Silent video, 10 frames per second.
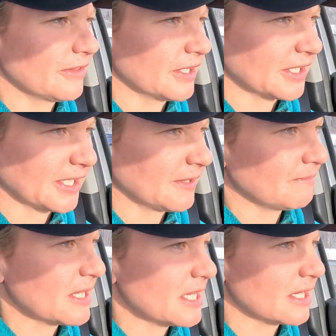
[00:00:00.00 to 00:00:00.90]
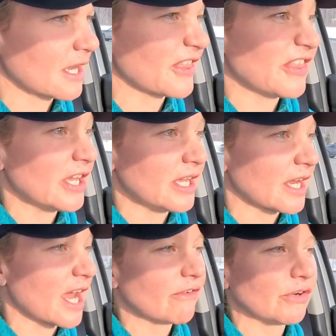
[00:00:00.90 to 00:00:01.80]
this being a
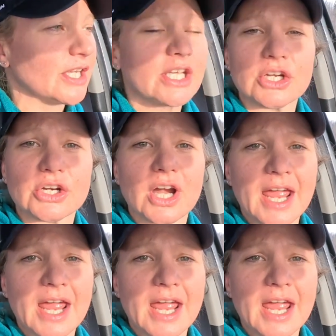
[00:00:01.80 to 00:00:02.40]
thing every year,